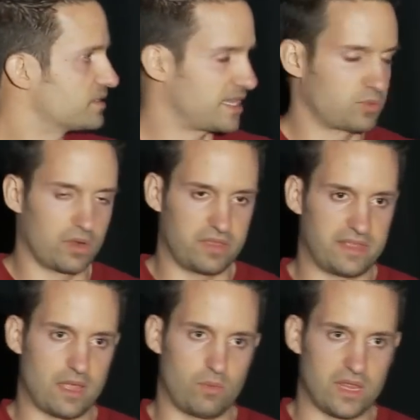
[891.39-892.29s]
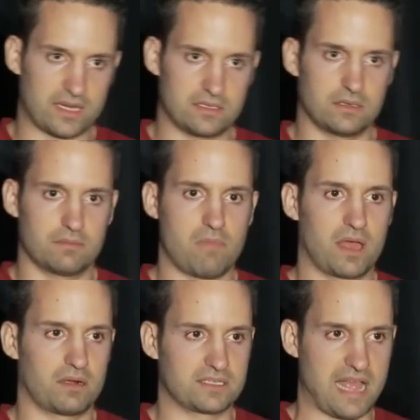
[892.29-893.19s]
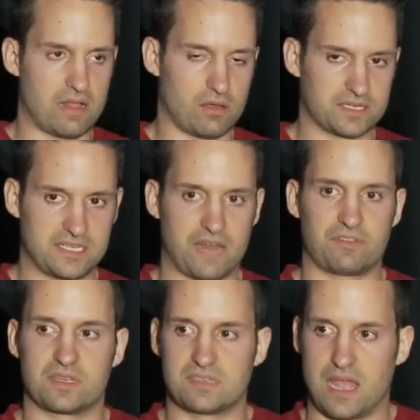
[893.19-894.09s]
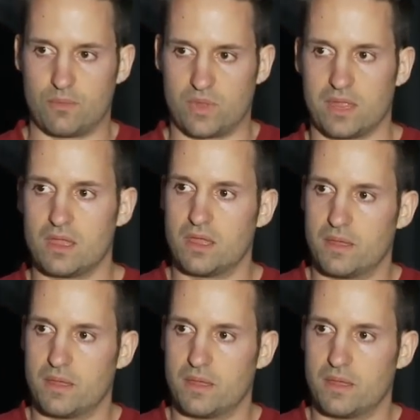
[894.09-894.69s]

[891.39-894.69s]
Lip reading: So that's one of the things that we like to monitor is how long does it take from the time we